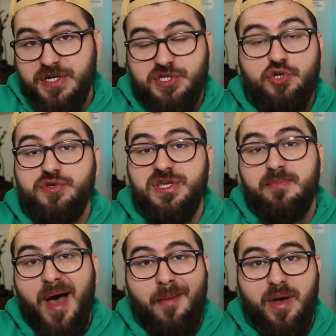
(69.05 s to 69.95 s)
an excuse to
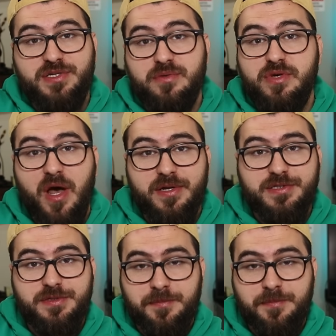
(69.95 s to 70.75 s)
eat Popeyes, to be honest.